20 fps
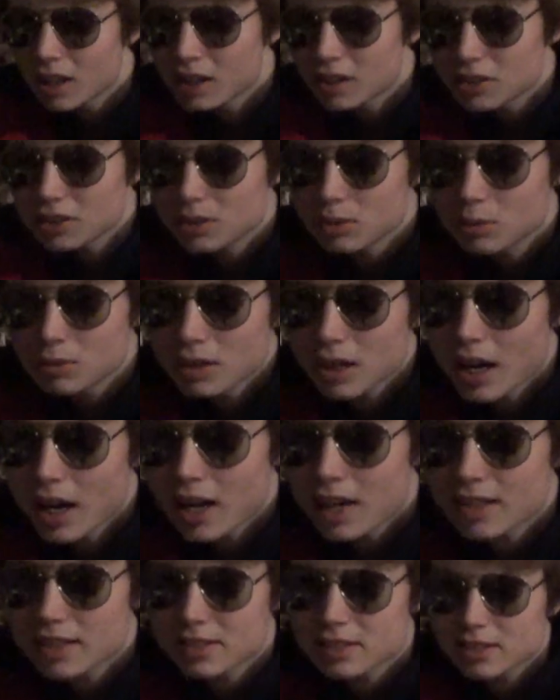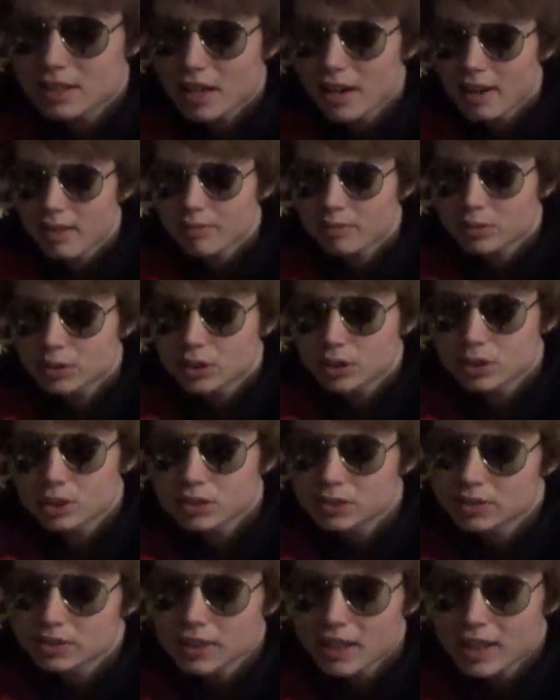you guys have
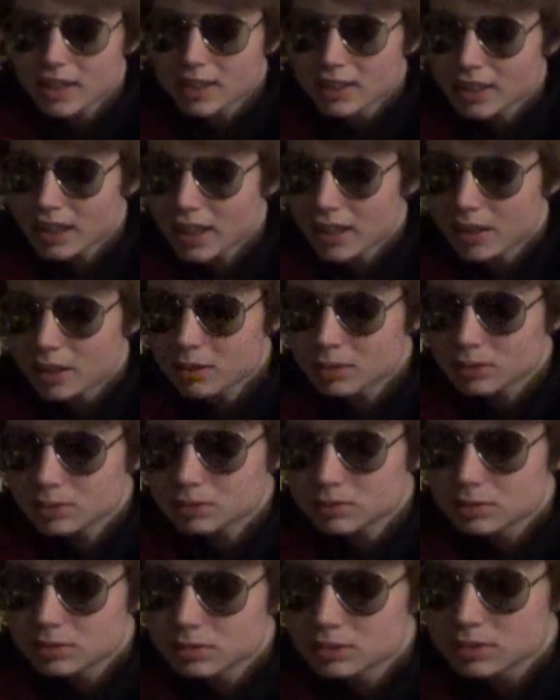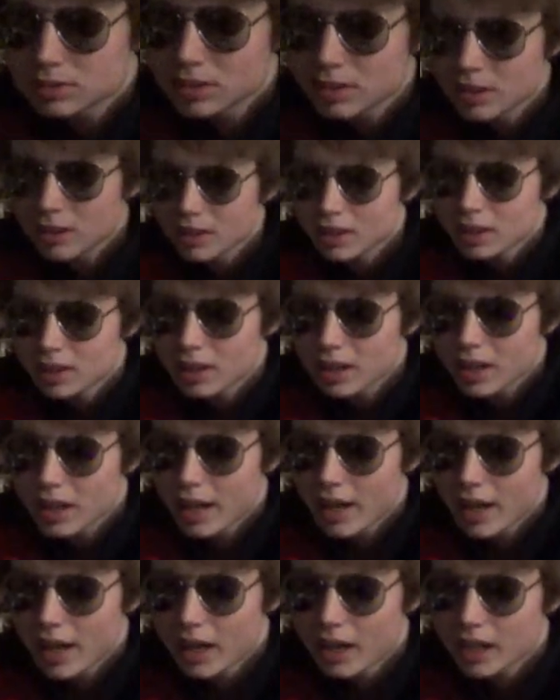good day now.
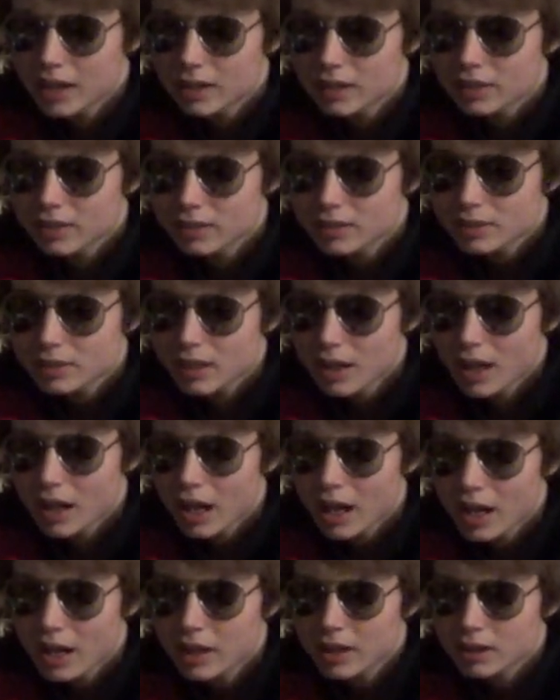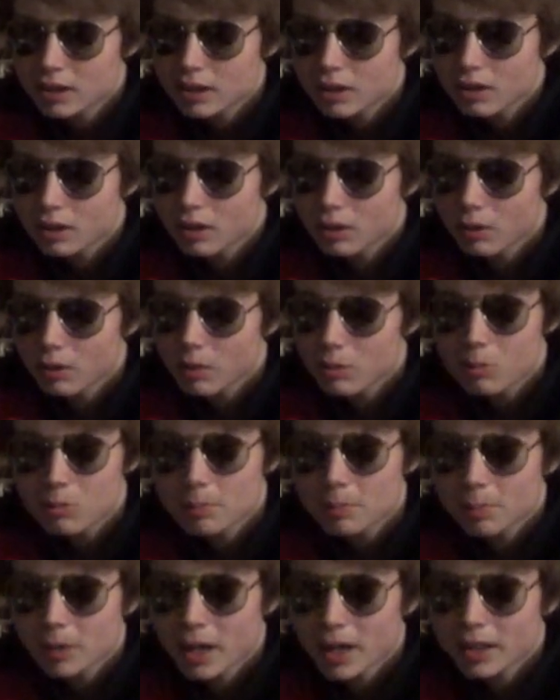And I hope
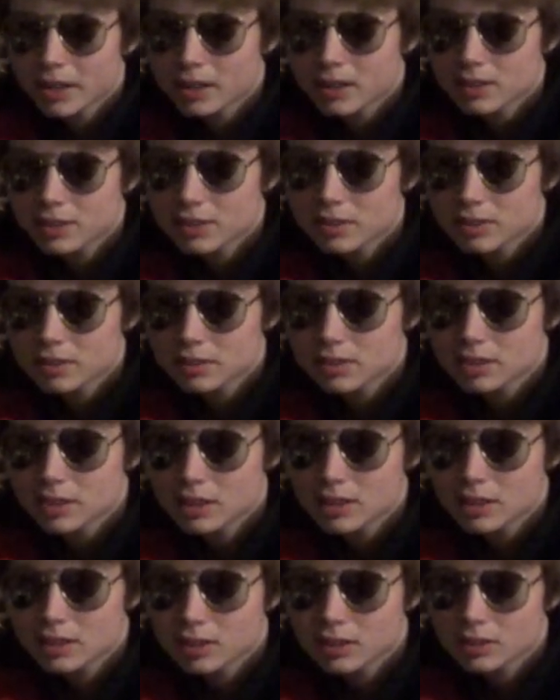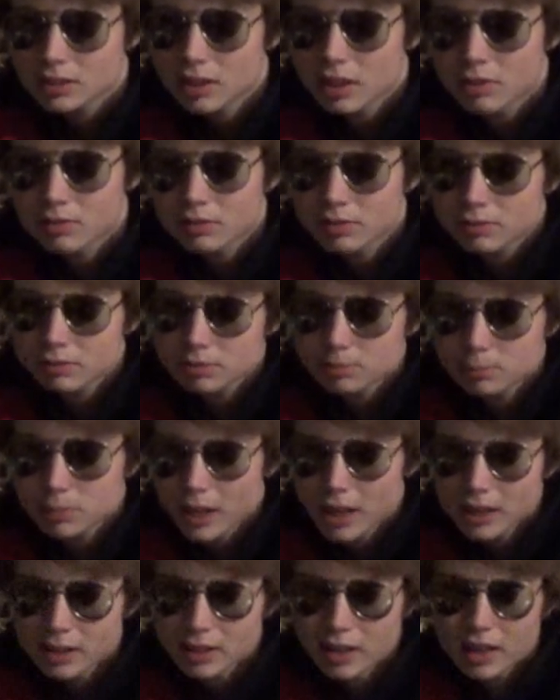I can see the love of
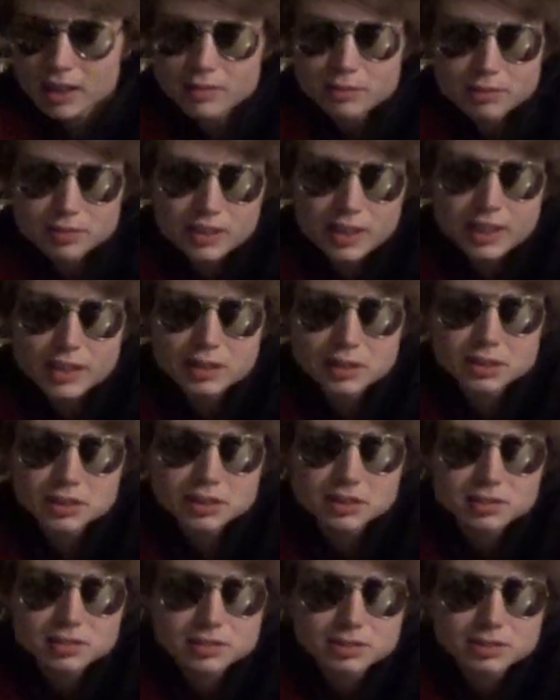my life later.